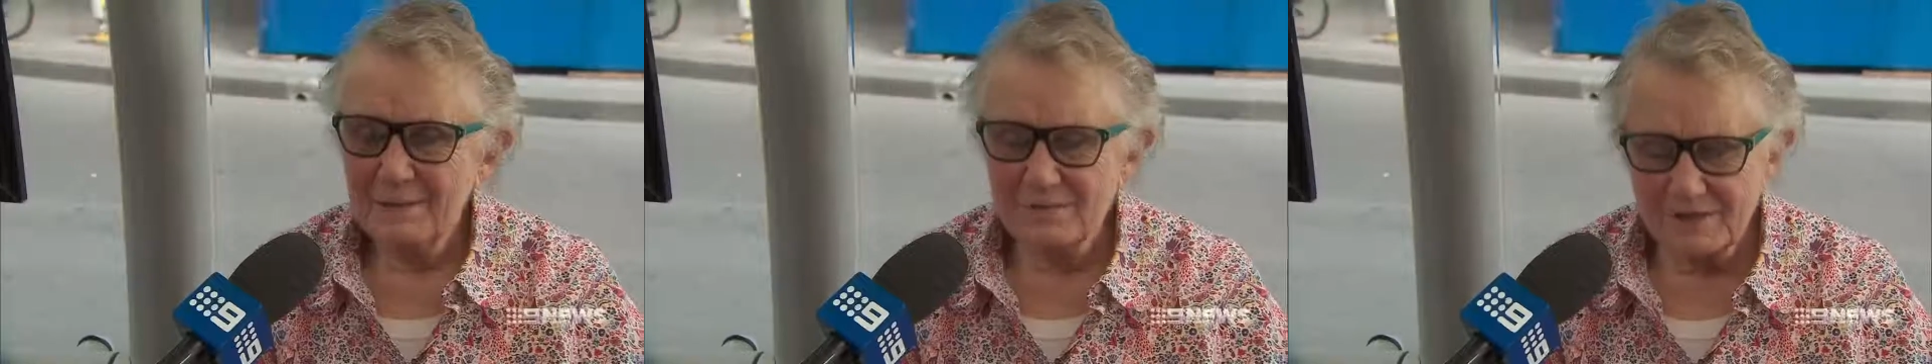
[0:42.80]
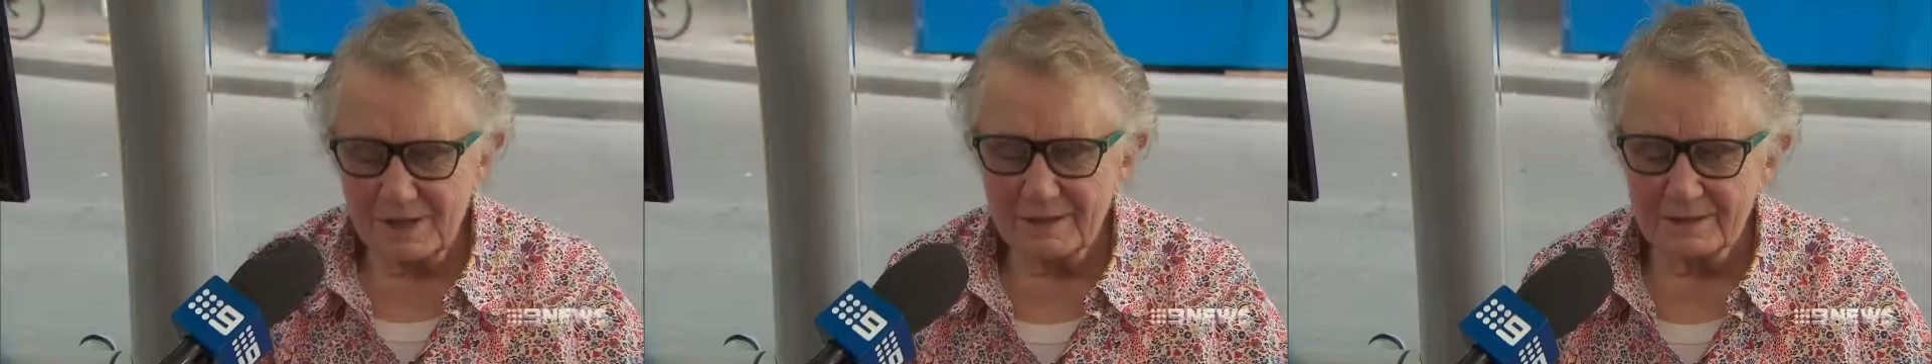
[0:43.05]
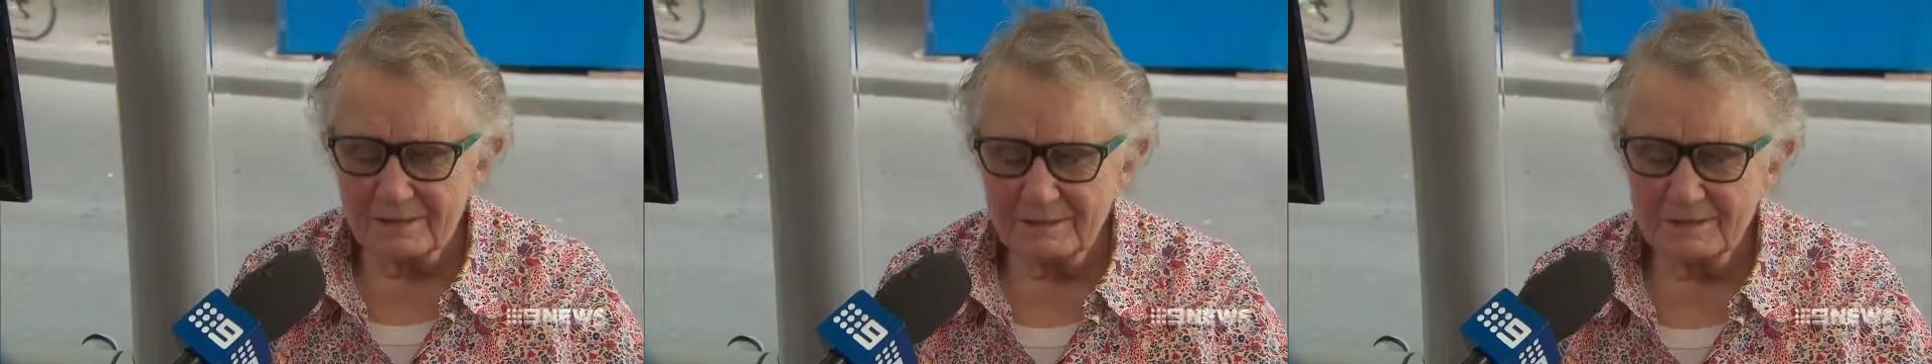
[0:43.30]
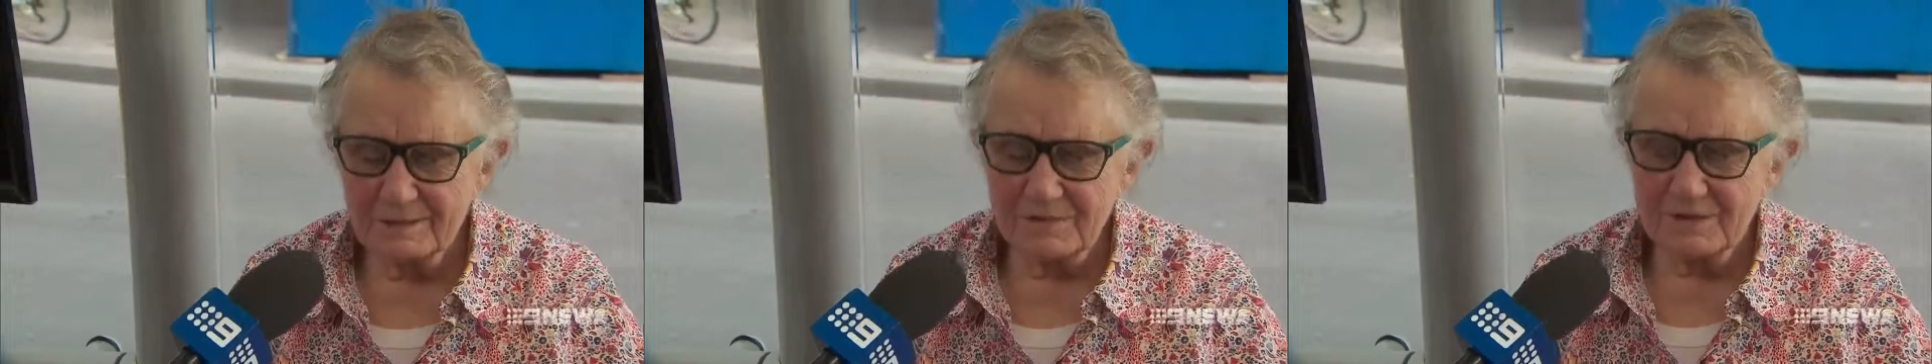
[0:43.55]
I'm shaken,
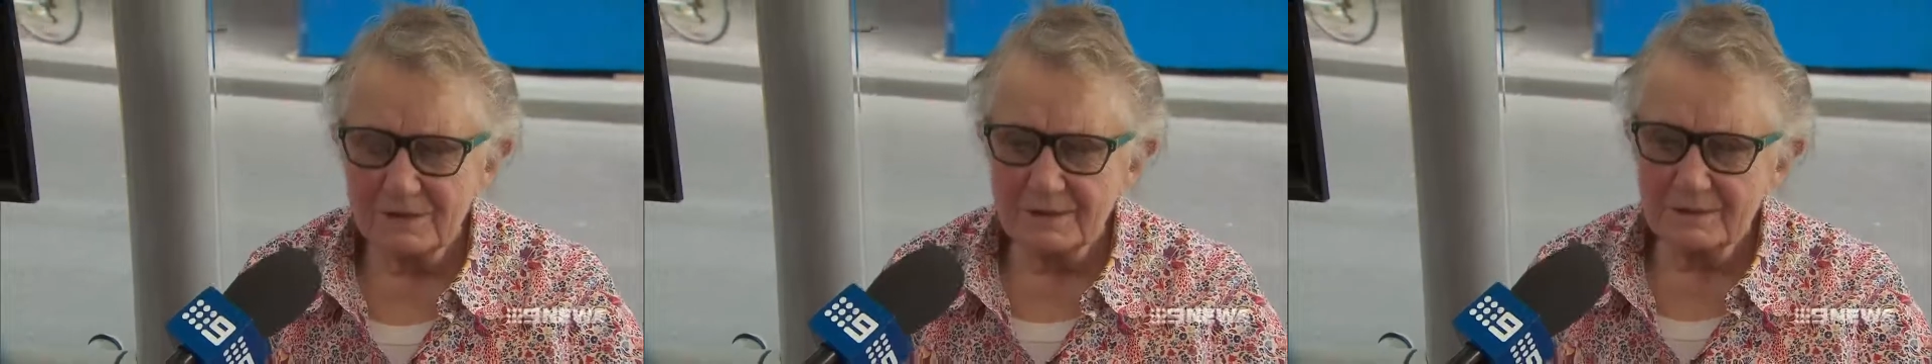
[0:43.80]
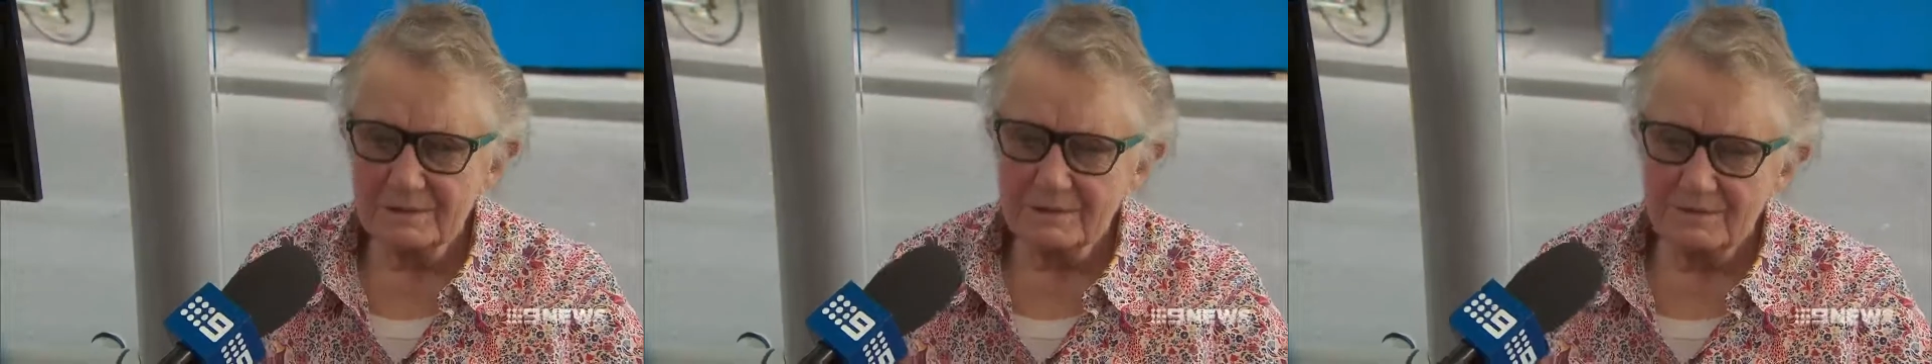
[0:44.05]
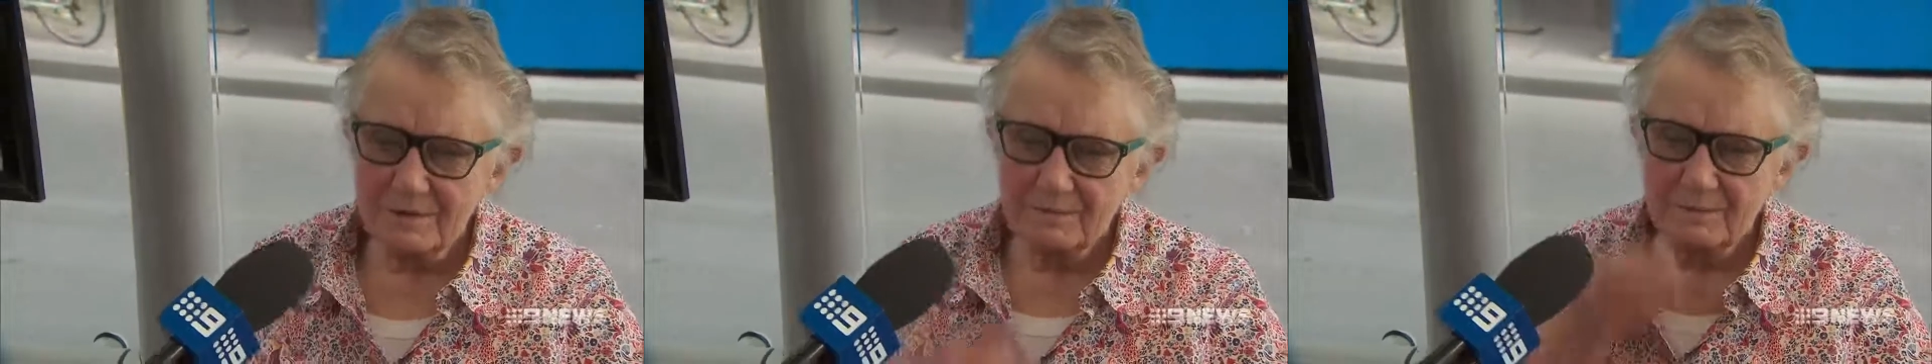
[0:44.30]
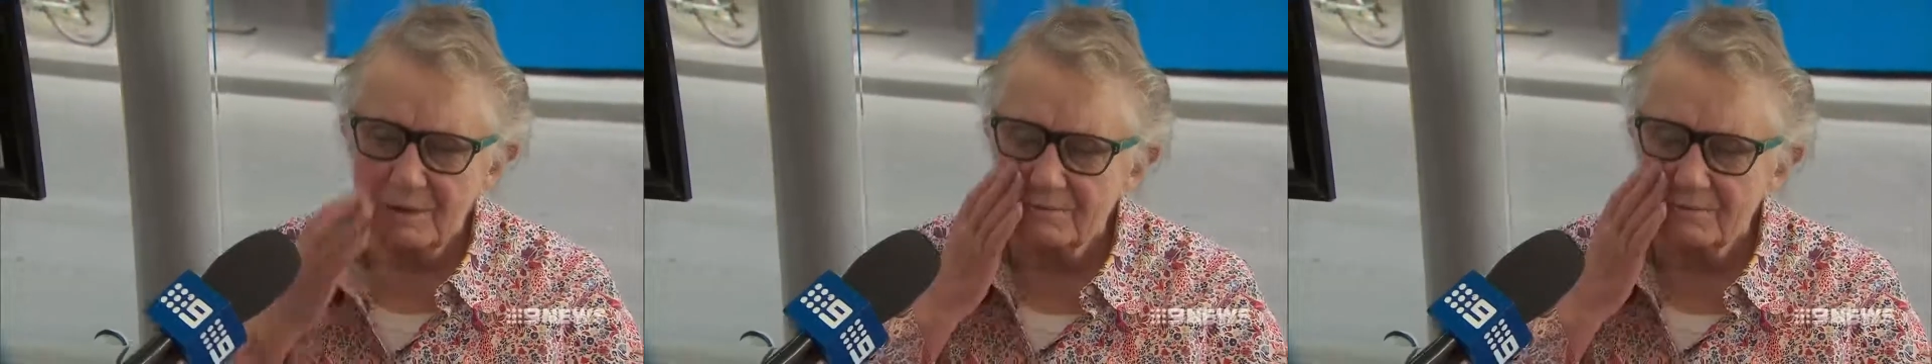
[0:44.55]
I'm shaken. I've, I've,